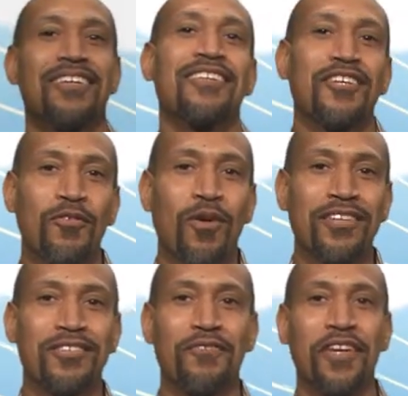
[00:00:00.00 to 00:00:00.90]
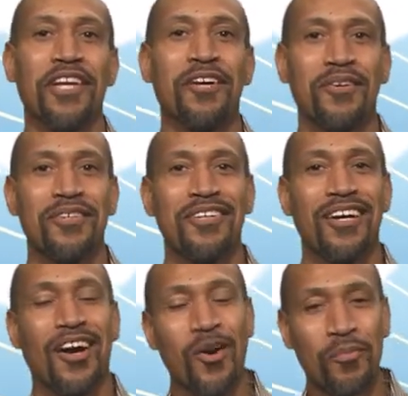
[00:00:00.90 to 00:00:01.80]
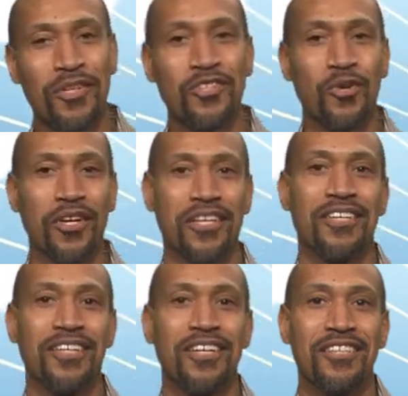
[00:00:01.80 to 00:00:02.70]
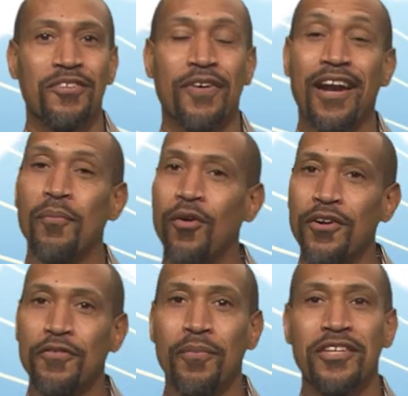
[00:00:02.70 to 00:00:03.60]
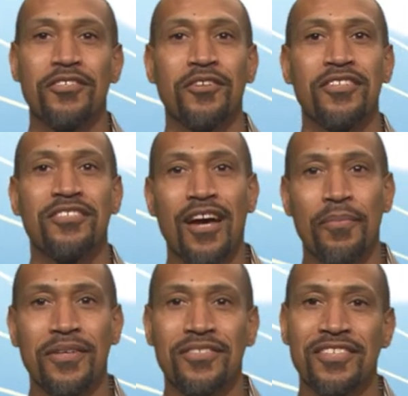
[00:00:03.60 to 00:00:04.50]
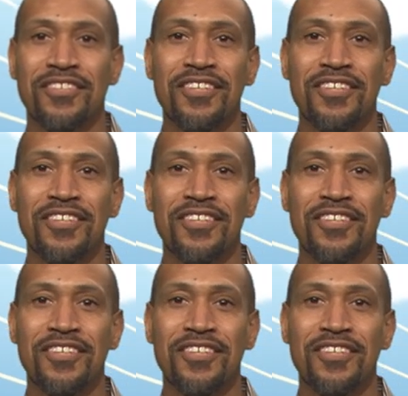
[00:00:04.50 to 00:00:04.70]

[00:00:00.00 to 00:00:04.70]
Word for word: Thanks for watching the video. I hope you enjoyed it. To find out more information on this topic, just